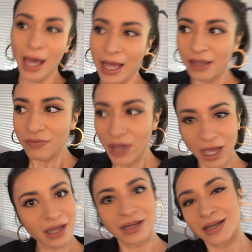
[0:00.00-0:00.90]
I've
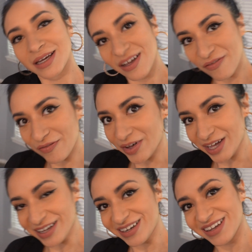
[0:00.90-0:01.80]
had
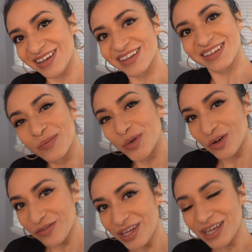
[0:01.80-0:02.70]
fun
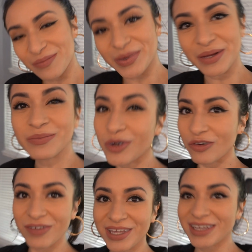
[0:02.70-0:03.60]
moving, but
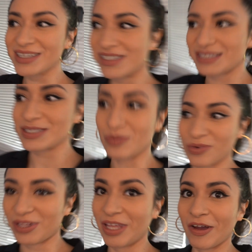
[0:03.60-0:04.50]
moving is
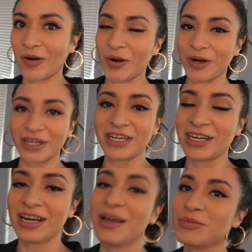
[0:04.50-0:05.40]
really hard
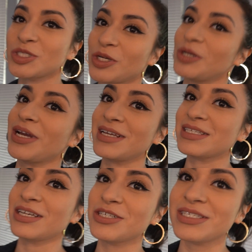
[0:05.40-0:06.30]
and I'm sure you guys
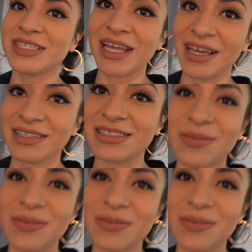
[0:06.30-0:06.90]
understand.